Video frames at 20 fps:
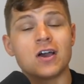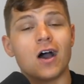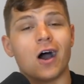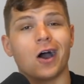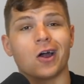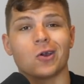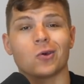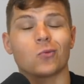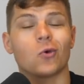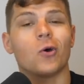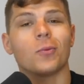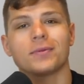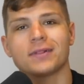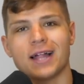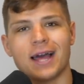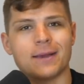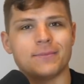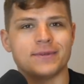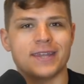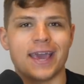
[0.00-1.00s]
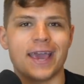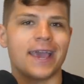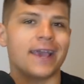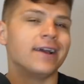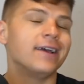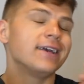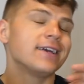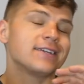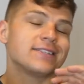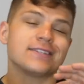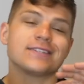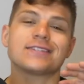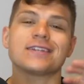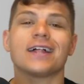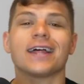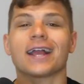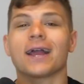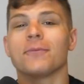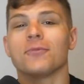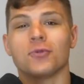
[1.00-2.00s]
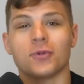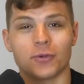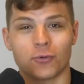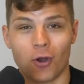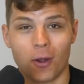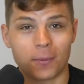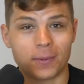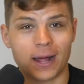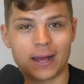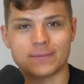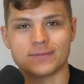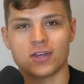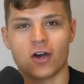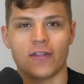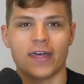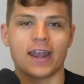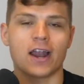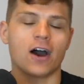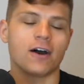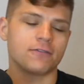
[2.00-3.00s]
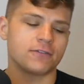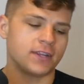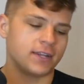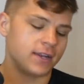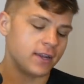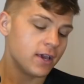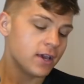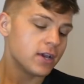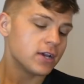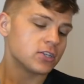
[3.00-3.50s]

on a rope climb day because it's not like I'm doing rope climbs all that often.